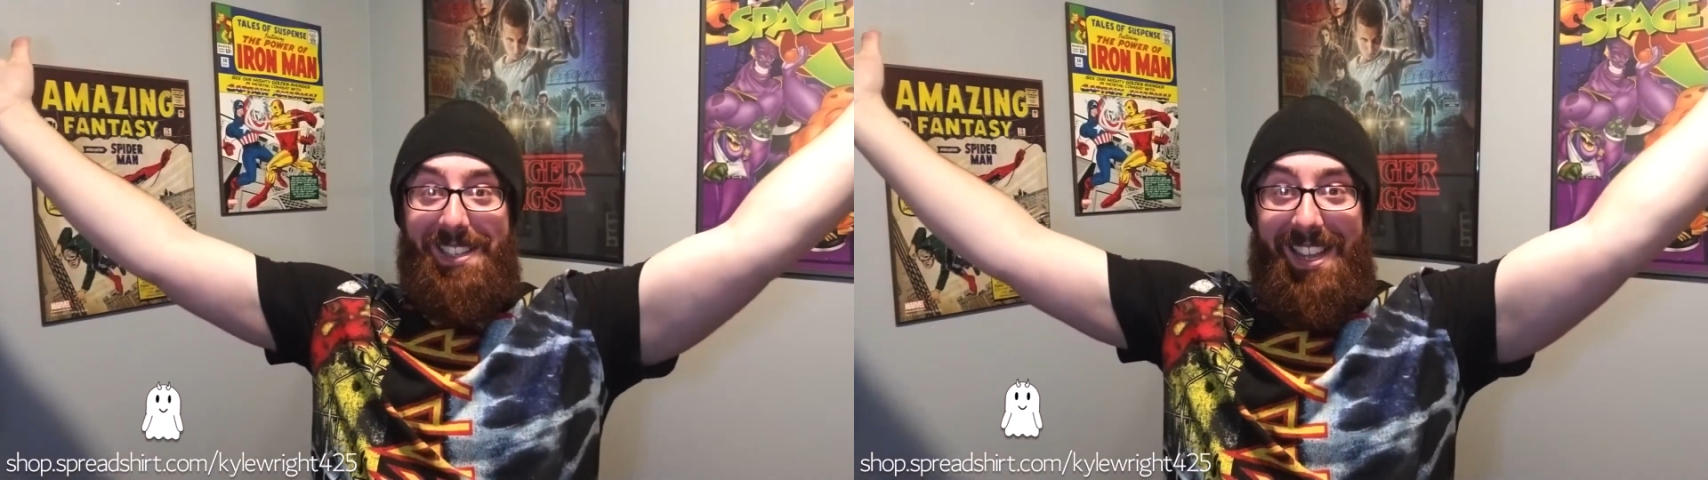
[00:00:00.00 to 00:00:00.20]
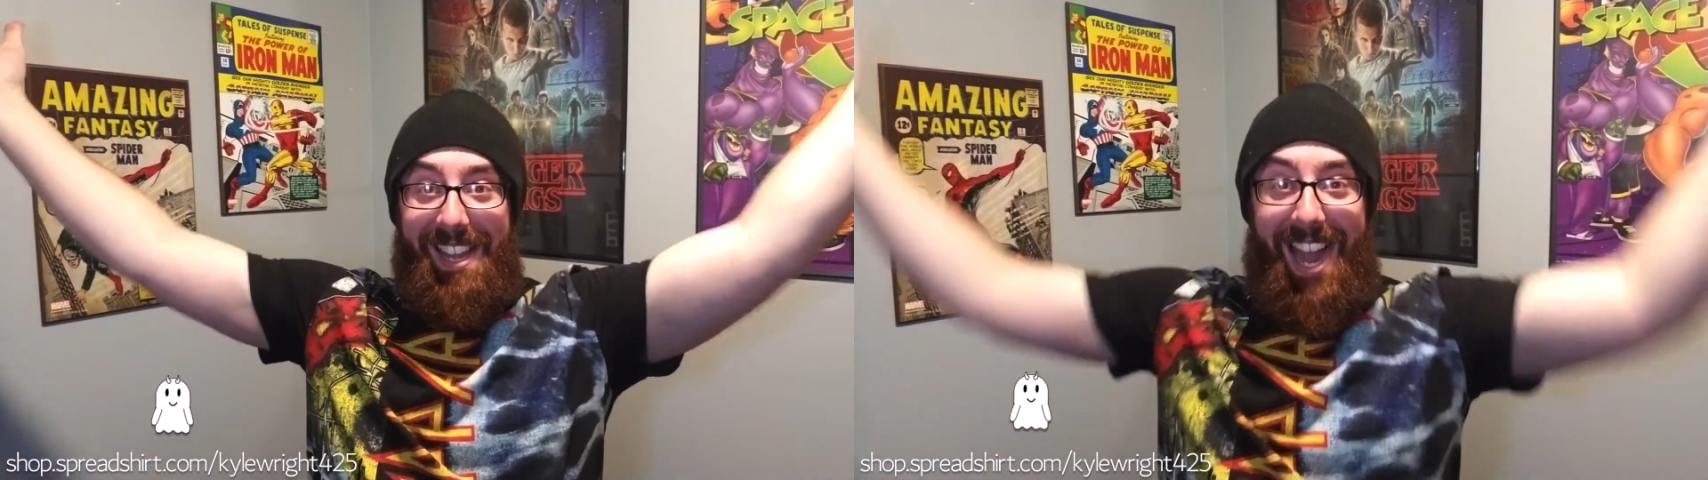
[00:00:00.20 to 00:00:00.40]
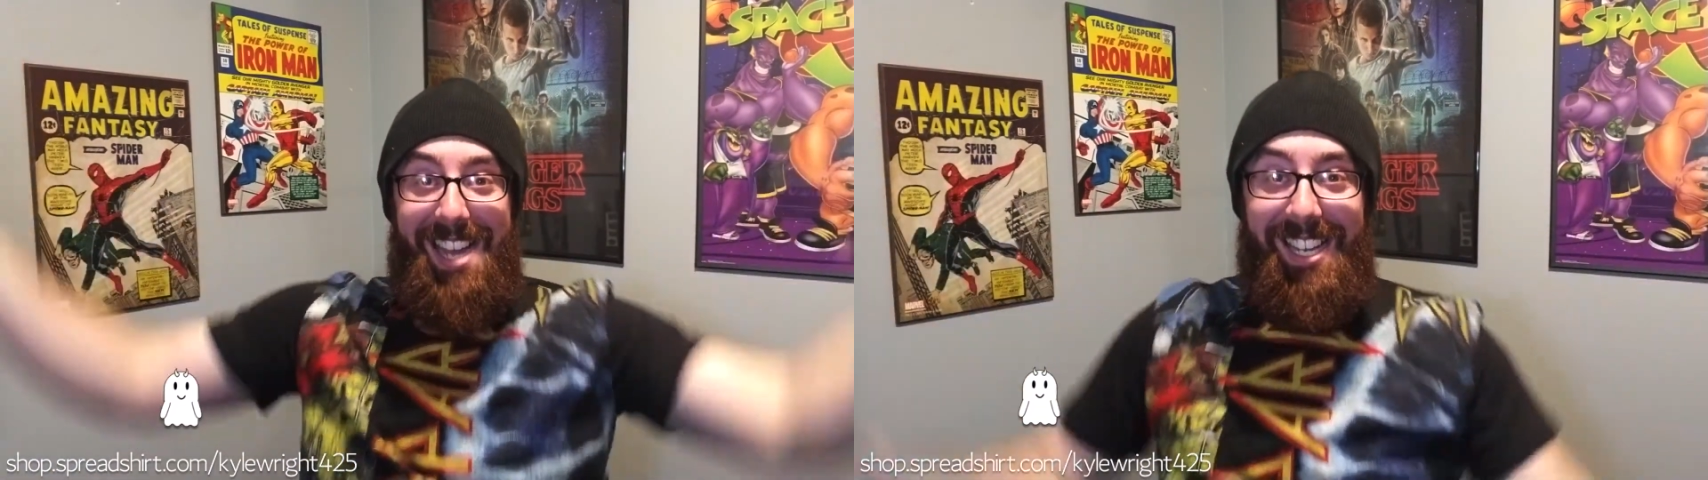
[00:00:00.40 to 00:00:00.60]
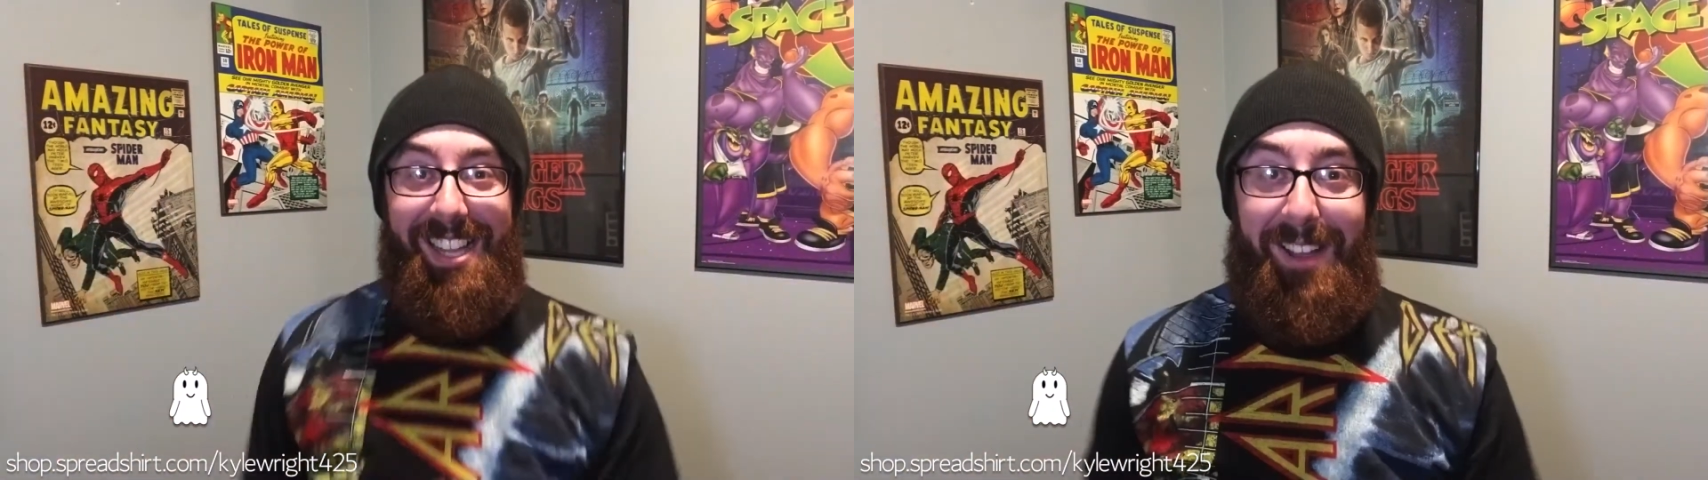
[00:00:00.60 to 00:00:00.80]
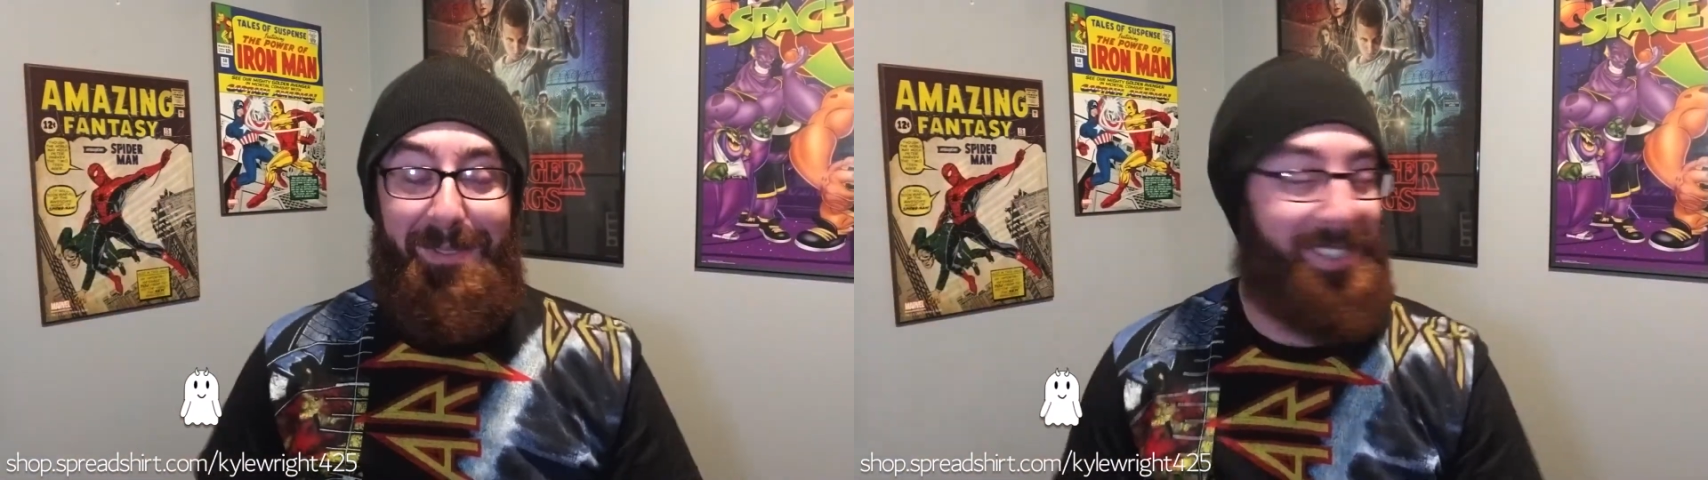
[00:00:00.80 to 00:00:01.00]

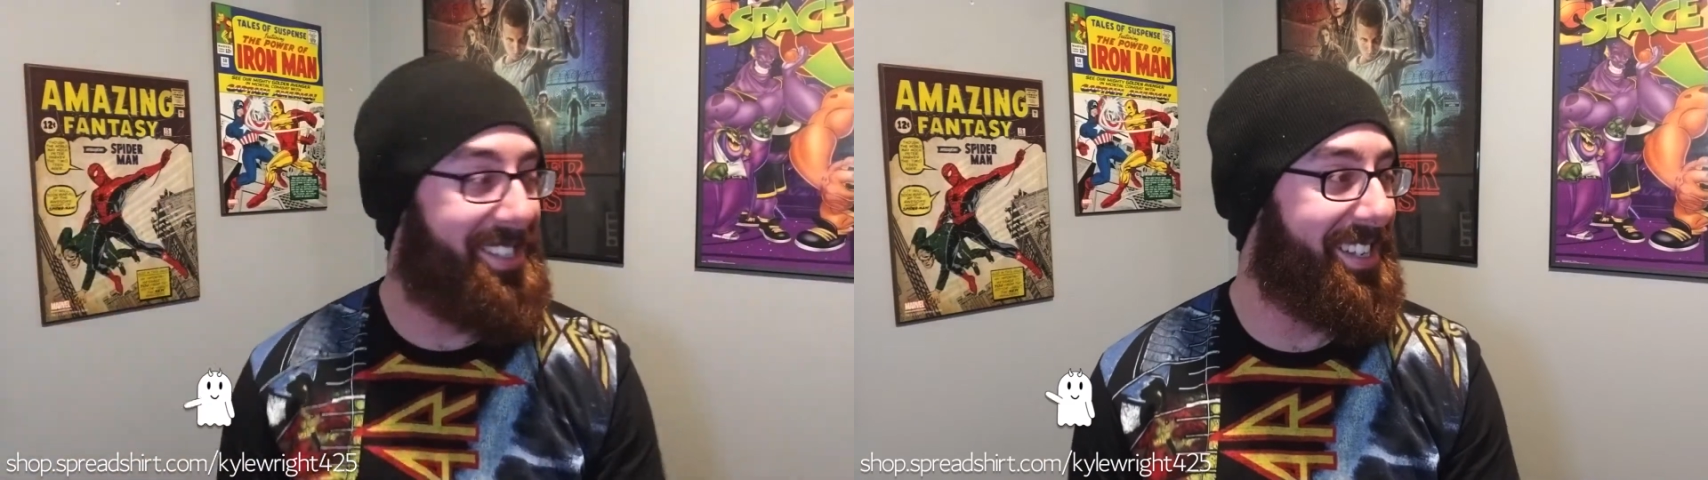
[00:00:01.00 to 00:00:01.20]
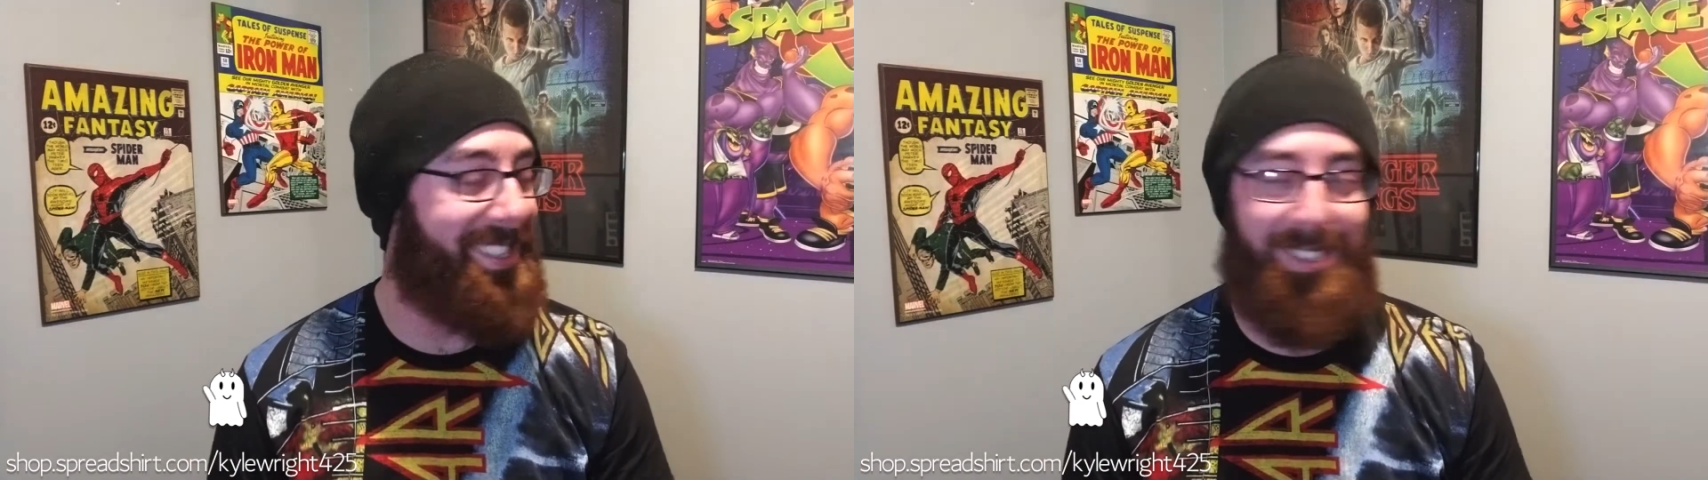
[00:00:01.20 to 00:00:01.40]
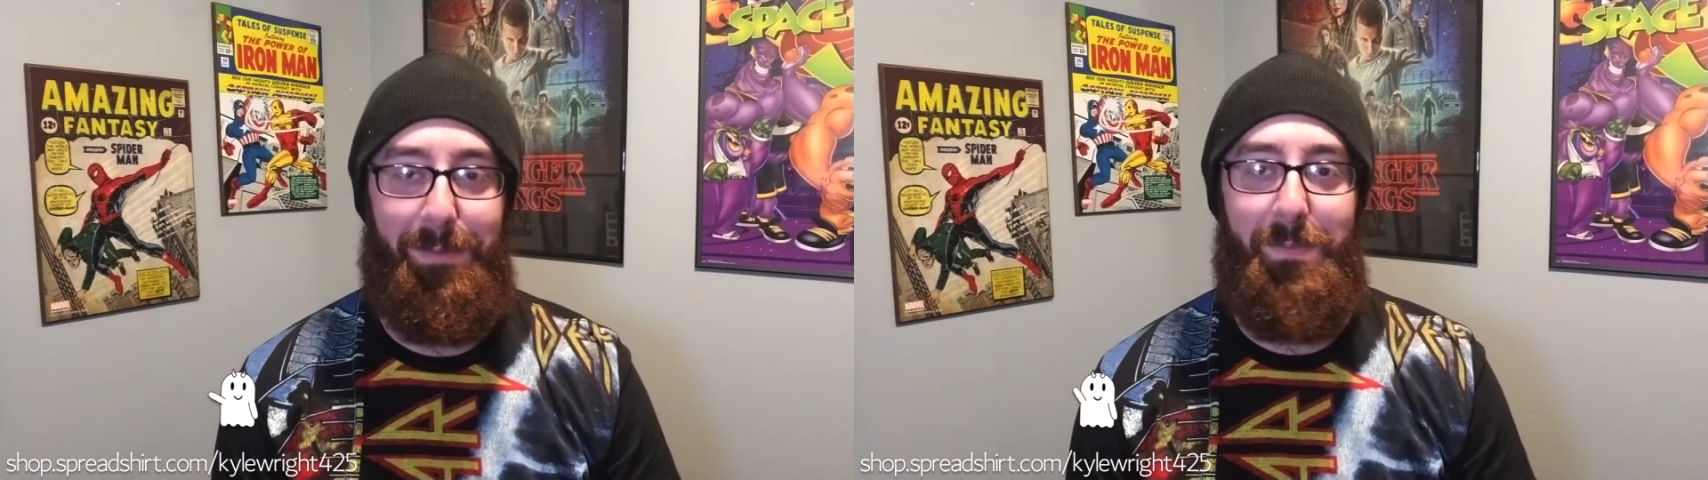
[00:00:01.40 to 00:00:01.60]
It's